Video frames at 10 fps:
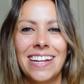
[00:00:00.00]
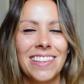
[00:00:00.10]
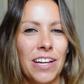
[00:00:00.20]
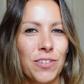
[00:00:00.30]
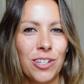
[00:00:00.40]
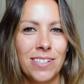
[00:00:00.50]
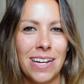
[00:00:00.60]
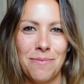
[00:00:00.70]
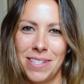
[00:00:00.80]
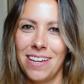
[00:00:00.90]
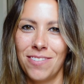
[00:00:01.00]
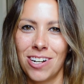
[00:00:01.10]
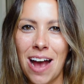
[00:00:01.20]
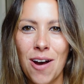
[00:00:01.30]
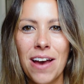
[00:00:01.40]
Love a good time
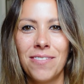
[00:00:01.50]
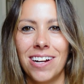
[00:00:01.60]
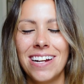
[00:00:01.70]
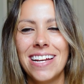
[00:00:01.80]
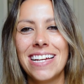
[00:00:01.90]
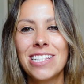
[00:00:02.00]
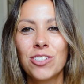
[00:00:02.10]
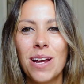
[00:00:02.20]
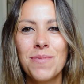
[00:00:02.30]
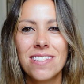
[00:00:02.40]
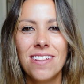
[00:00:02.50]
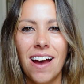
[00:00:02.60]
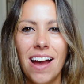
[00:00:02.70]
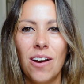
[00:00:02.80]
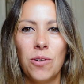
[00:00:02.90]
saver. However, Instagram is
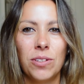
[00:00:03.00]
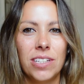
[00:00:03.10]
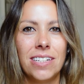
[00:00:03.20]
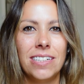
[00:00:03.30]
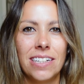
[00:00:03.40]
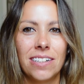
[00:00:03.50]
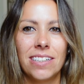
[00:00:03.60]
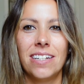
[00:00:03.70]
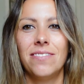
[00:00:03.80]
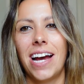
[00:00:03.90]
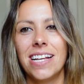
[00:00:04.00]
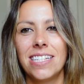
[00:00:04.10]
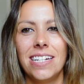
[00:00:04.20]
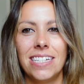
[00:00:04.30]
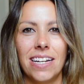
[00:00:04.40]
not only clearly
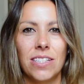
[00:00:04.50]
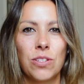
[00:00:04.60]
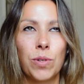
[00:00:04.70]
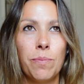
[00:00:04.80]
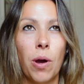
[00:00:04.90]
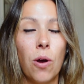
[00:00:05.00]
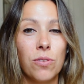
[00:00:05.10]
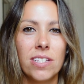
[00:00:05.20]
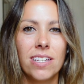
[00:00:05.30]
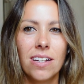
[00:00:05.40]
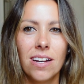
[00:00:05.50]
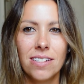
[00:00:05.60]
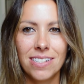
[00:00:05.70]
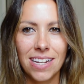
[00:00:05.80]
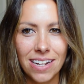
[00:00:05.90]
advising against reposting
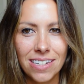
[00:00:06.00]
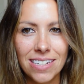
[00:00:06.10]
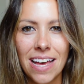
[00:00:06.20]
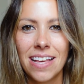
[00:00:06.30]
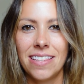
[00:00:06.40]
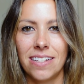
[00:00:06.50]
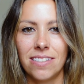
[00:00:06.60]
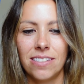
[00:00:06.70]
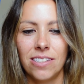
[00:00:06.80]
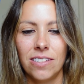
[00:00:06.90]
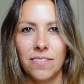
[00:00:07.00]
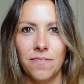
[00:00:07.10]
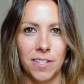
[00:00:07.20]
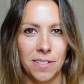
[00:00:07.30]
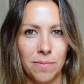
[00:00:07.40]
content that's
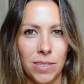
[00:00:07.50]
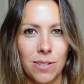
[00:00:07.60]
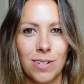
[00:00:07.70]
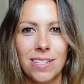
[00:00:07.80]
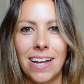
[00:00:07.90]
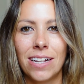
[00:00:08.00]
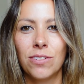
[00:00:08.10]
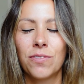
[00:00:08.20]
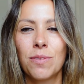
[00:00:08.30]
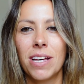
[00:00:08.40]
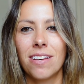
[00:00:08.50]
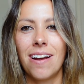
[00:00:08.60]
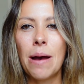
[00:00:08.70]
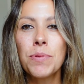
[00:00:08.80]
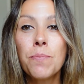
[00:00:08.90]
visibly recycled from other
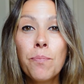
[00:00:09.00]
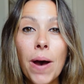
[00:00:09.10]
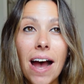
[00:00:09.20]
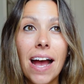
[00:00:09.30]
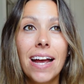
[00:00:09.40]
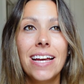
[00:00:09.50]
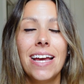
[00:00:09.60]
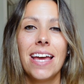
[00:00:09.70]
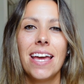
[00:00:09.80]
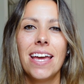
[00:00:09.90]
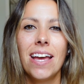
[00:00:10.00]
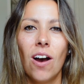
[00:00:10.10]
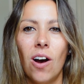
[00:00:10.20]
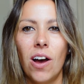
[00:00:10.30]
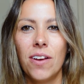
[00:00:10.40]
apps, but it
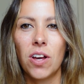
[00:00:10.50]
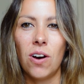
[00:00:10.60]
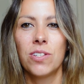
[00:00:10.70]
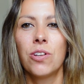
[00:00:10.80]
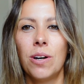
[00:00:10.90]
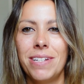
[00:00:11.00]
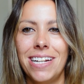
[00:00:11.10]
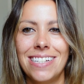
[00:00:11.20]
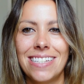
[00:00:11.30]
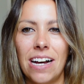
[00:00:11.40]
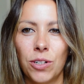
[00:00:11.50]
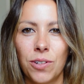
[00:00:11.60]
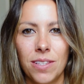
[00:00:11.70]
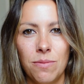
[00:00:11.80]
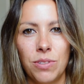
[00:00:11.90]
has also updated its
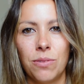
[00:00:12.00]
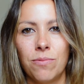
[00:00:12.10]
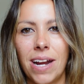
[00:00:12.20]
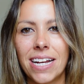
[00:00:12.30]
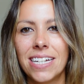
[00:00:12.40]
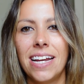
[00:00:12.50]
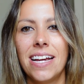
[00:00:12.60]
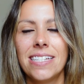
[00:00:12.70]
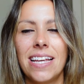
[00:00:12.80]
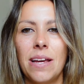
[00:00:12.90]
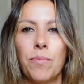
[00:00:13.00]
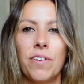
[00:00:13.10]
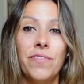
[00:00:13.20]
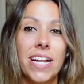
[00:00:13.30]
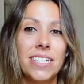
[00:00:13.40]
algorithm to recognize and
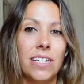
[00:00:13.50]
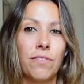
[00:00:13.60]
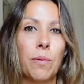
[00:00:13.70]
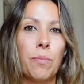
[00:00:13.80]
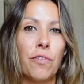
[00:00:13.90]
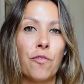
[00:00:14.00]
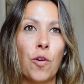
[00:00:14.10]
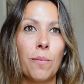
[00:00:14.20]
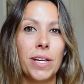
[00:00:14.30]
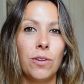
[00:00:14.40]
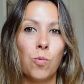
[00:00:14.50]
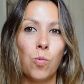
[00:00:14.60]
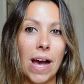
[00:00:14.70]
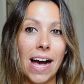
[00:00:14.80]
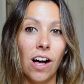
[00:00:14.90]
prevent it from performing
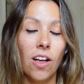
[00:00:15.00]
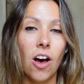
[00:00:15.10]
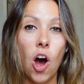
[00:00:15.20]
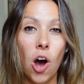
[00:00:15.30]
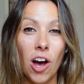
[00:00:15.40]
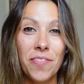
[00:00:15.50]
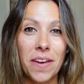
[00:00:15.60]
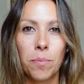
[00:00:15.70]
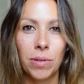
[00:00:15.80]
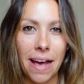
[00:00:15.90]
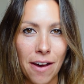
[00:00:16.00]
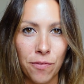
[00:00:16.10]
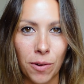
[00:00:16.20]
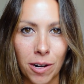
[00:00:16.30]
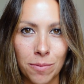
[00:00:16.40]
well on their
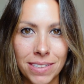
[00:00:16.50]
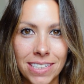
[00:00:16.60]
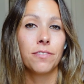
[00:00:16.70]
platform.